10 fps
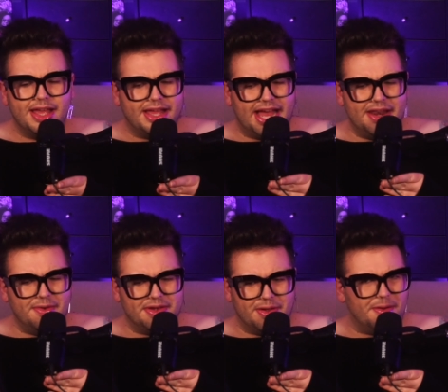I
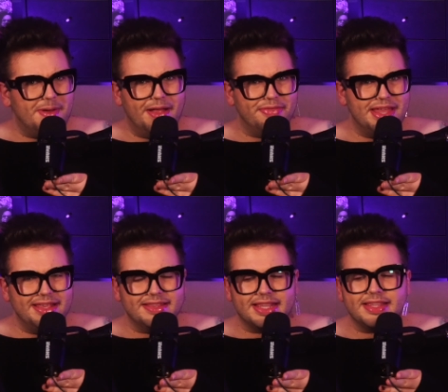don't know about
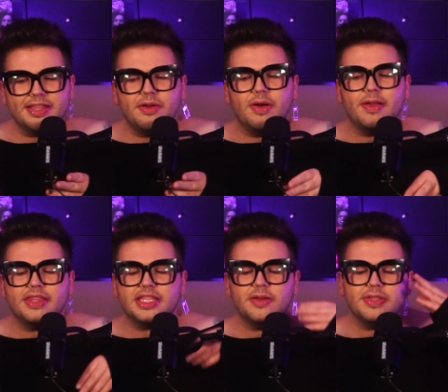this. So
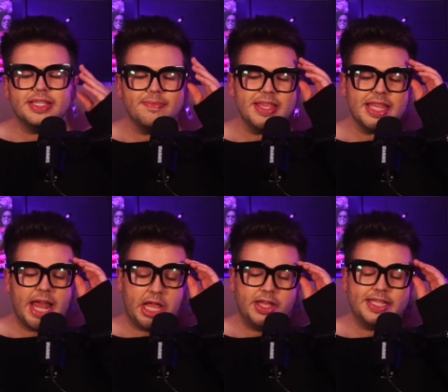so something that
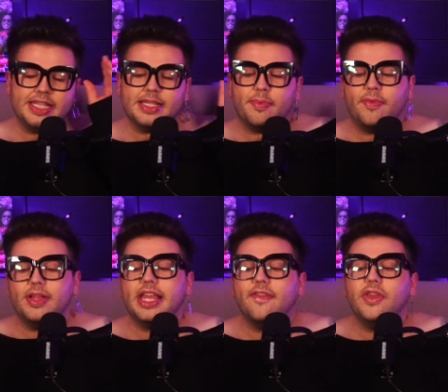I could see this before,
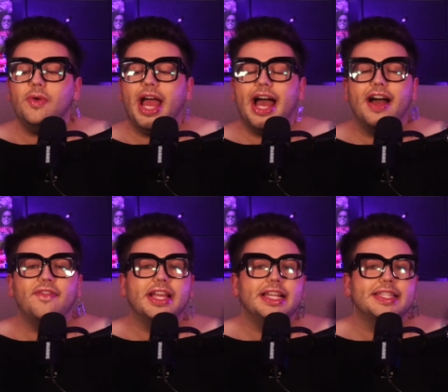like if you have
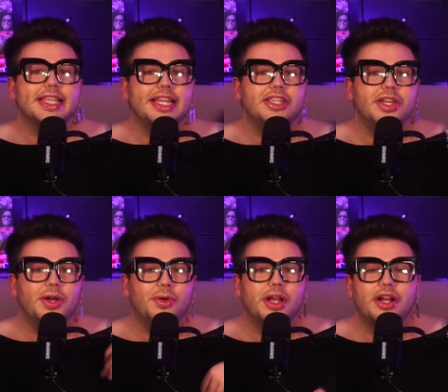like a skin
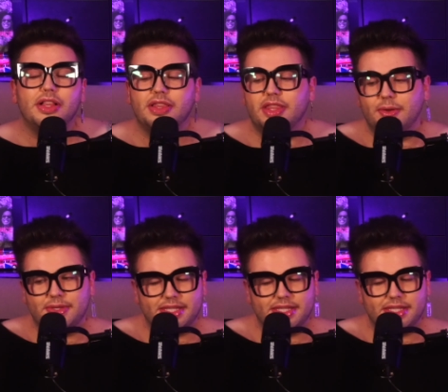tone close